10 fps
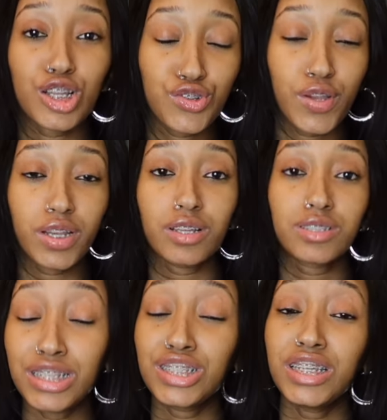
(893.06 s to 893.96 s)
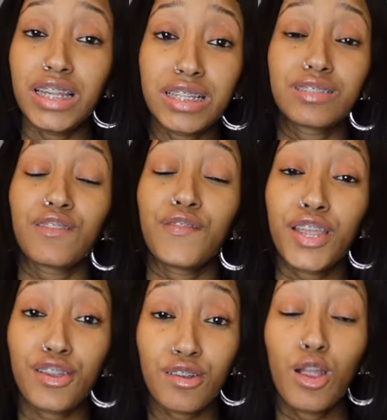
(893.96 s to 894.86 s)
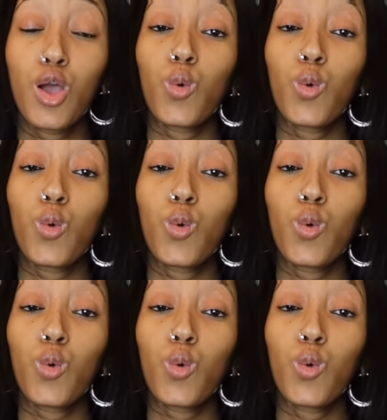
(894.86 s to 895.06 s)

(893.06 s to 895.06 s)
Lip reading: Katrina that she needed to figure